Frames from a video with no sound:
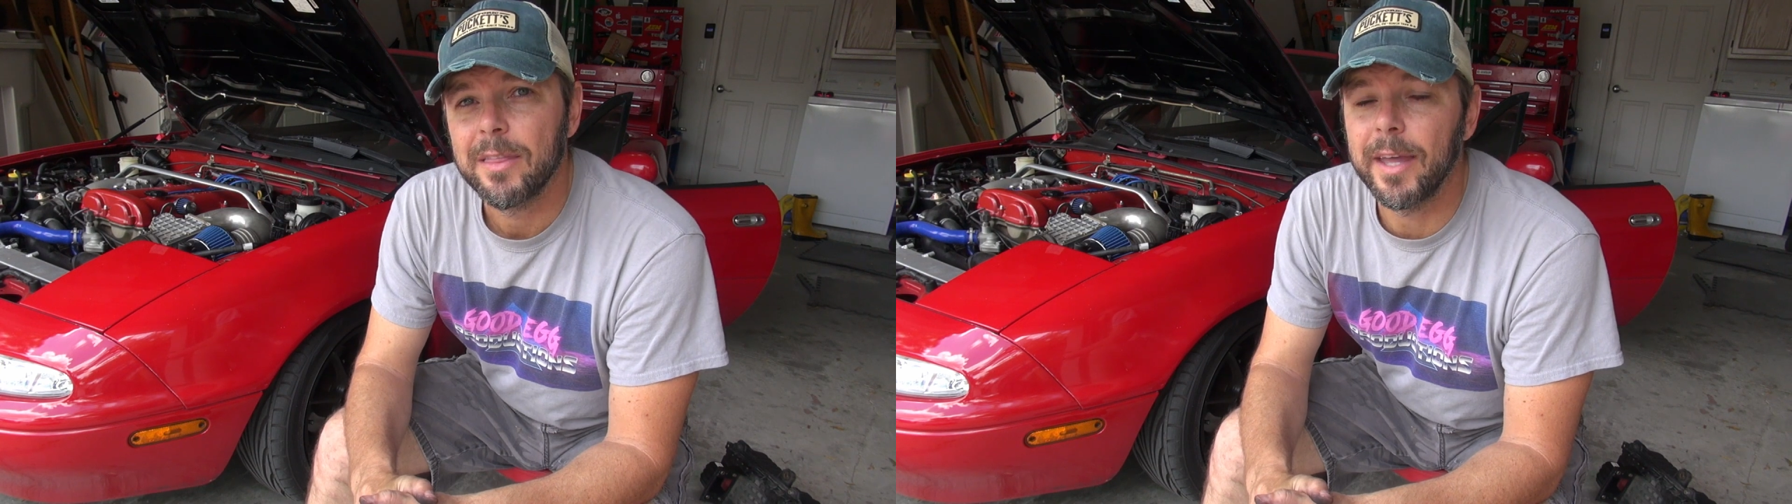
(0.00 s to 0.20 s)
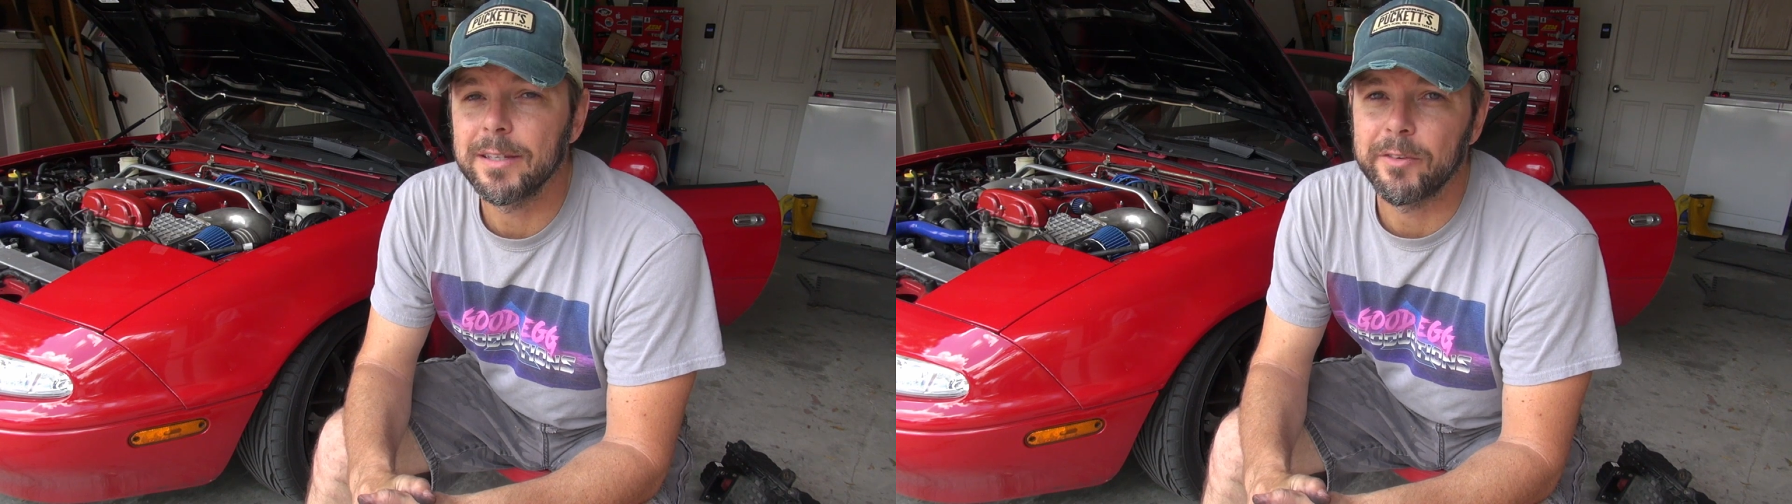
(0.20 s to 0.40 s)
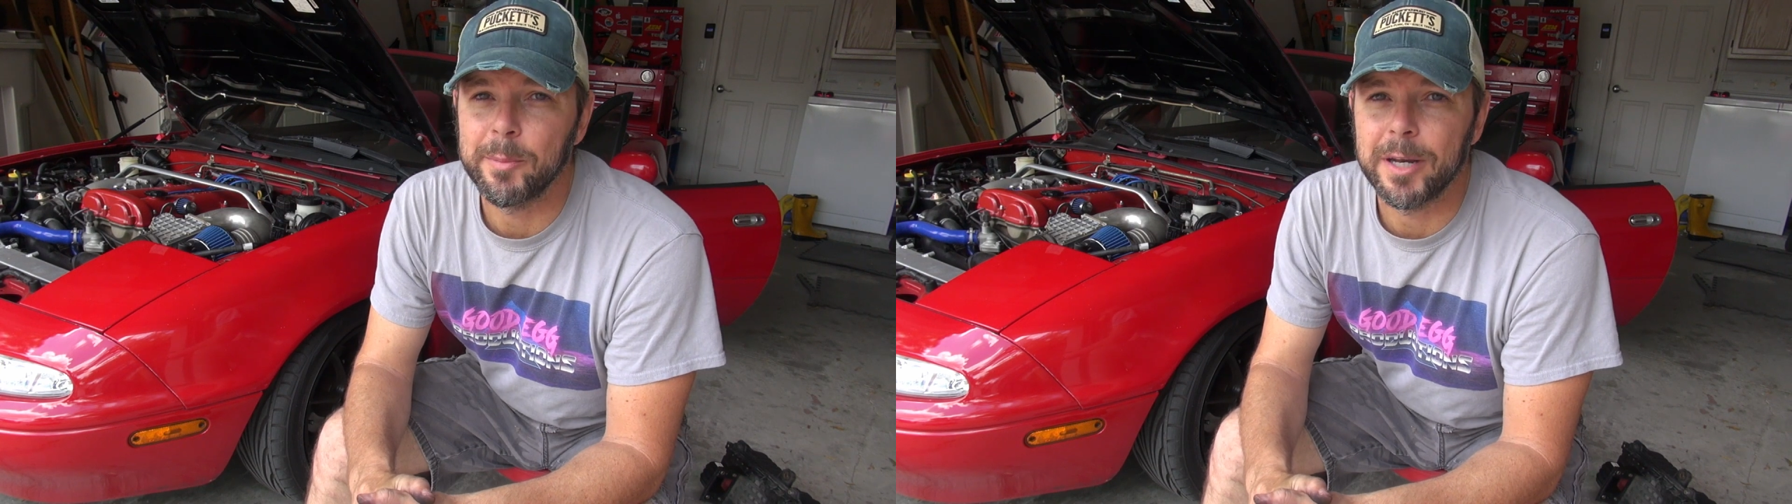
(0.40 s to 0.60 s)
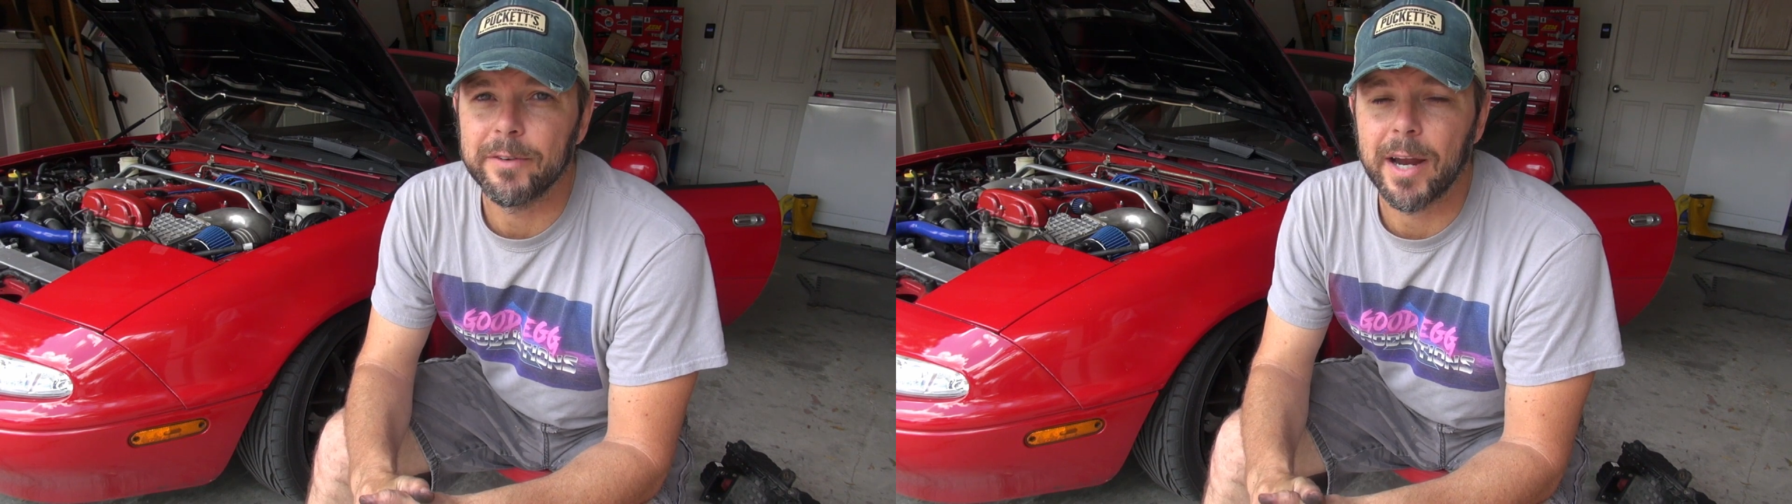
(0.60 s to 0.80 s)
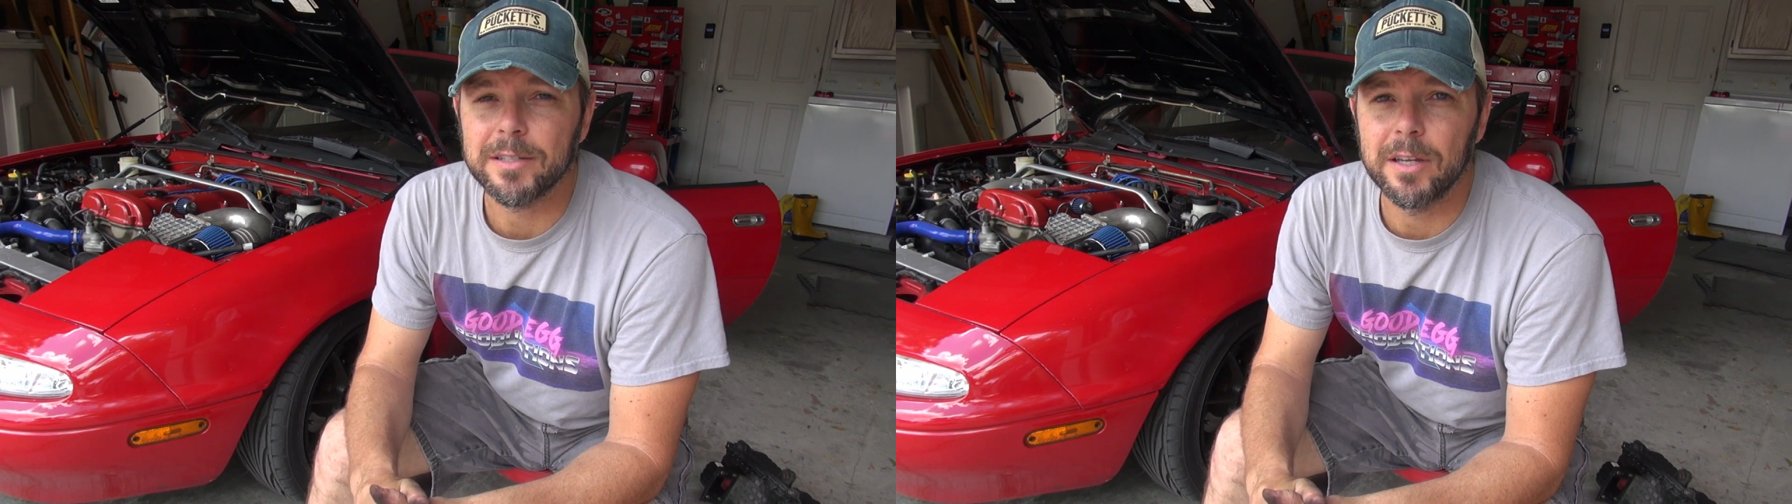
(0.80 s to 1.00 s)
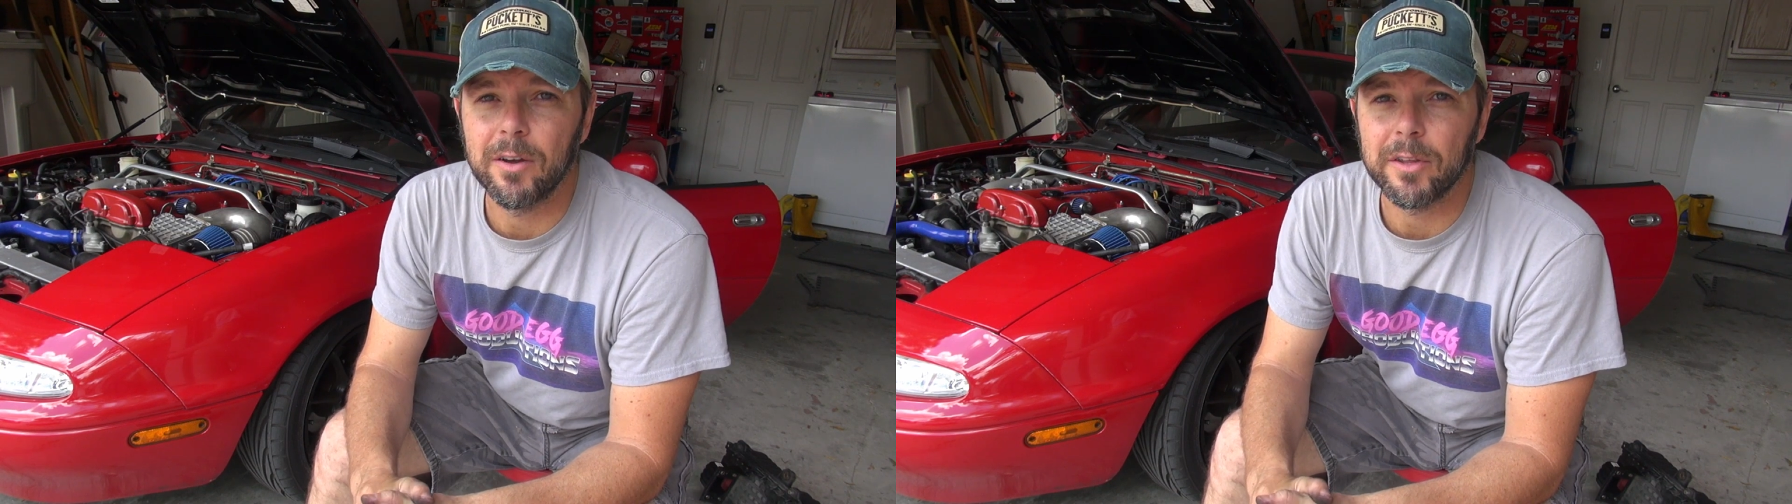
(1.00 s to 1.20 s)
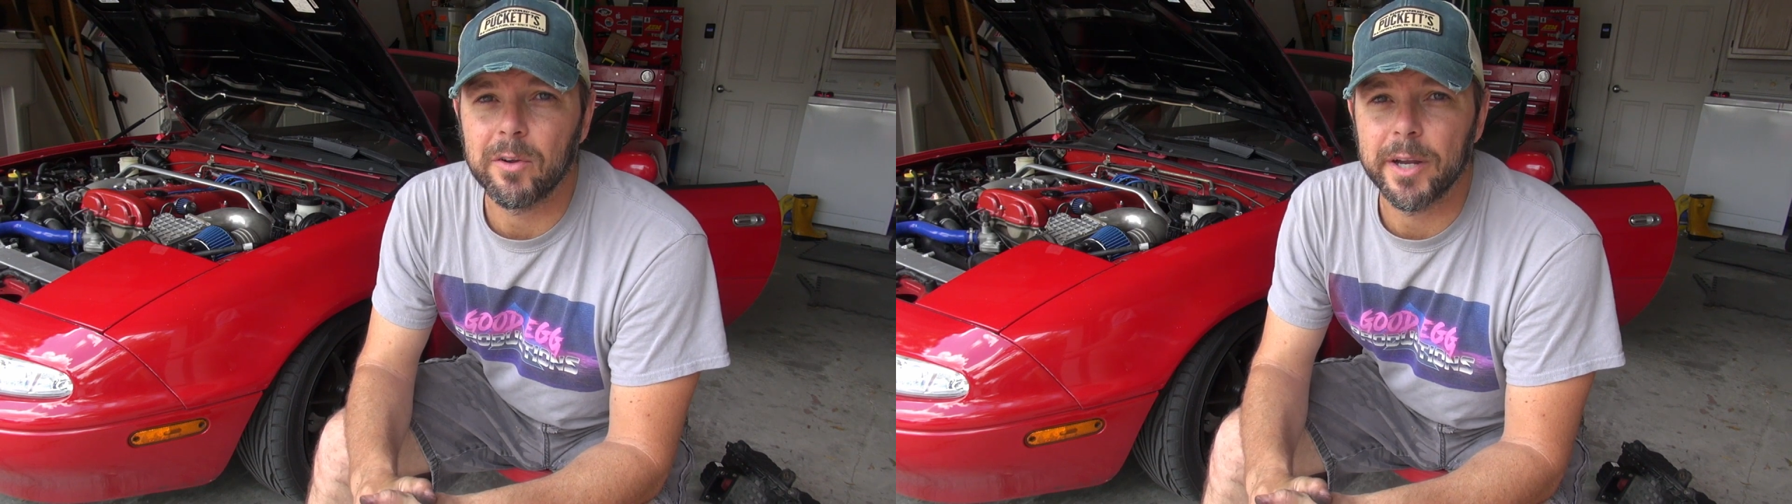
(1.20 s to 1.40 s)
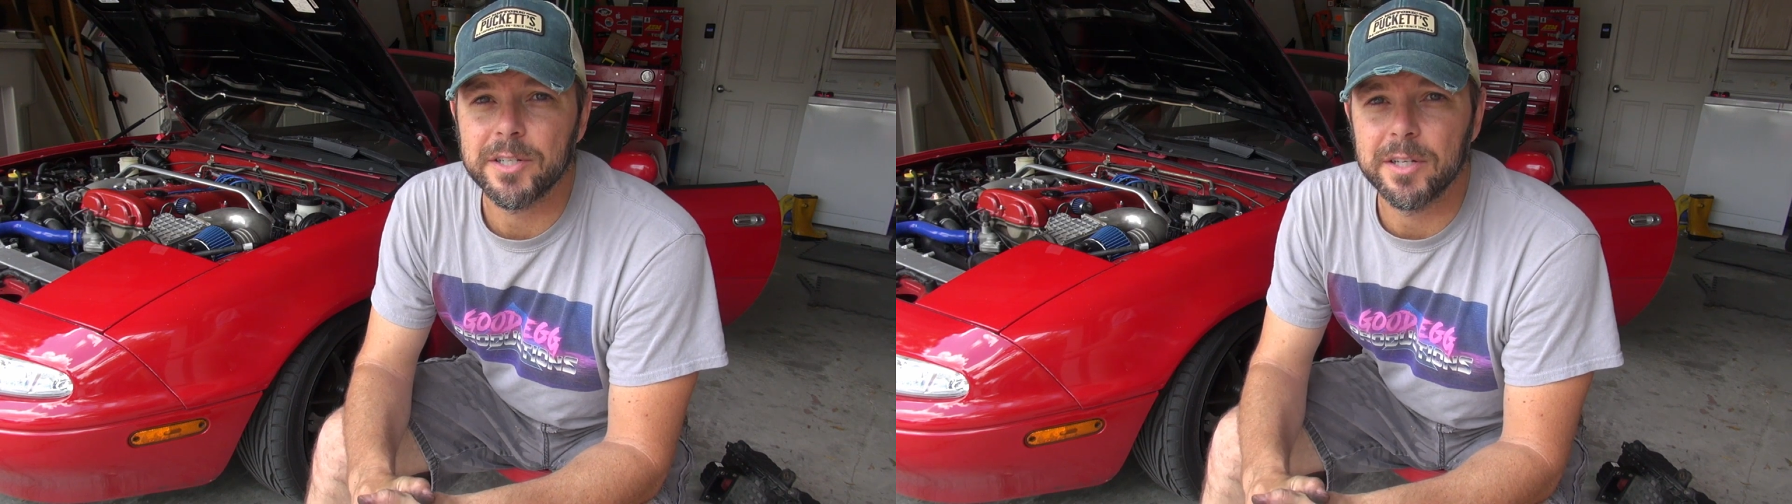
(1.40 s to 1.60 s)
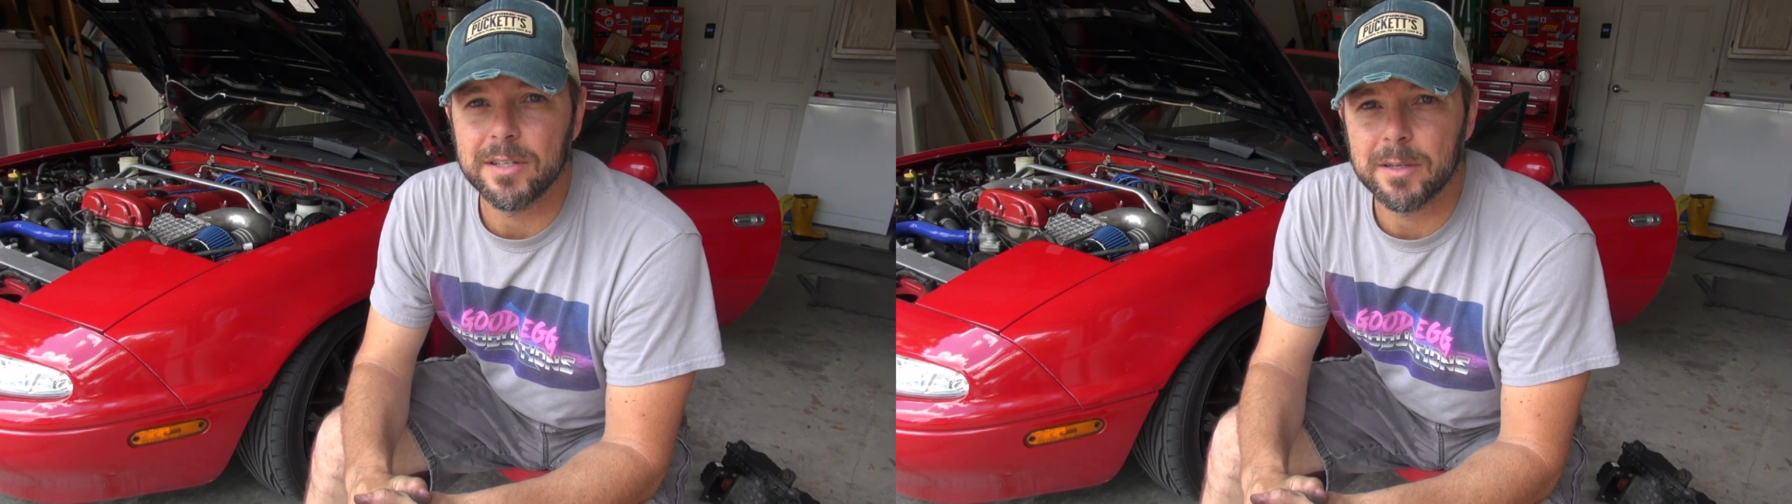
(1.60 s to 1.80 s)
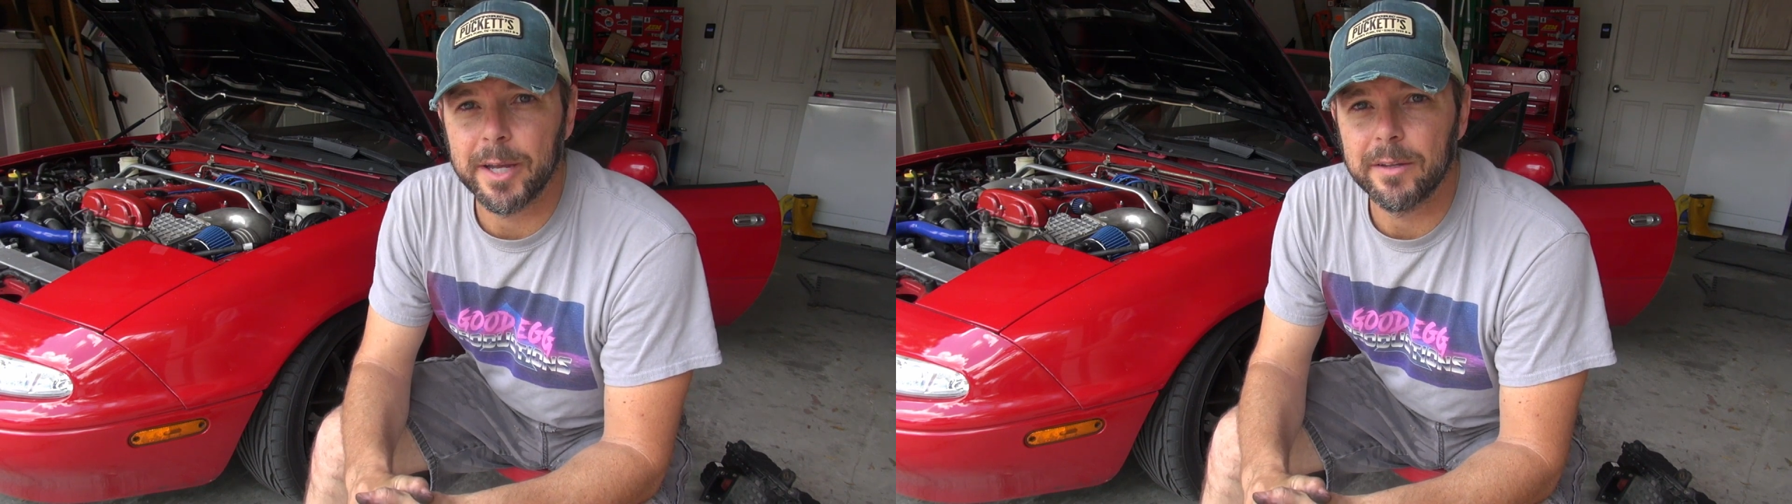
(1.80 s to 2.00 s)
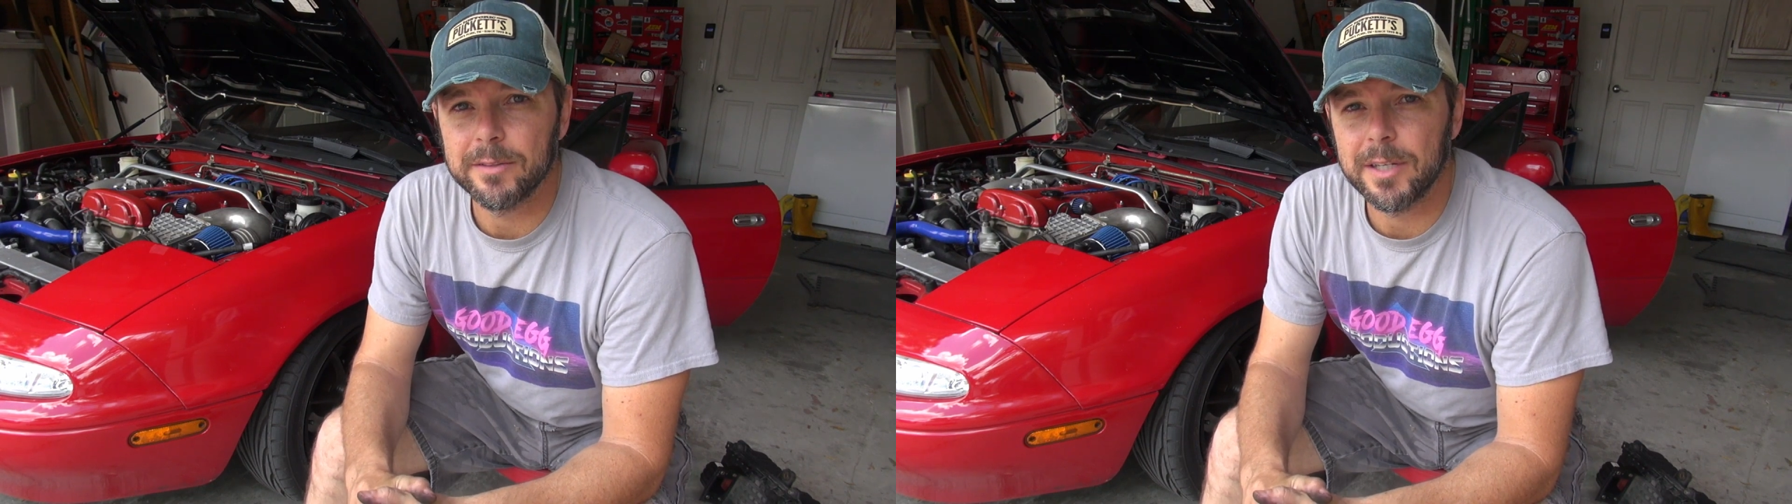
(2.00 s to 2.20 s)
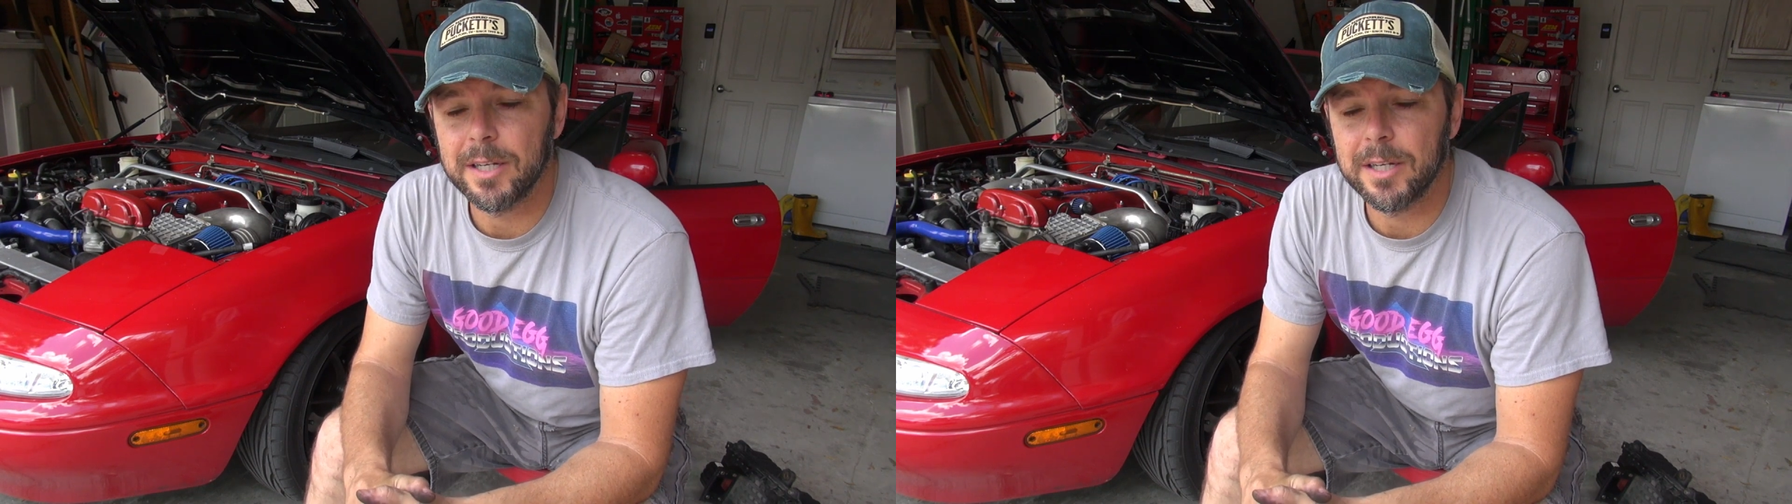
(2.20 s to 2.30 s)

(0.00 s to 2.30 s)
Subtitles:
Thanks everybody for asking all the questions about